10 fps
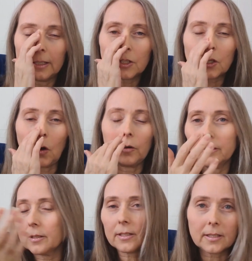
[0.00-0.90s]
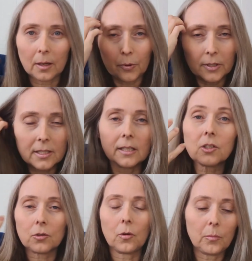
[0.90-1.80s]
So in this example, let's say
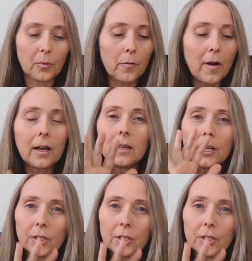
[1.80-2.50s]
it's your own profile.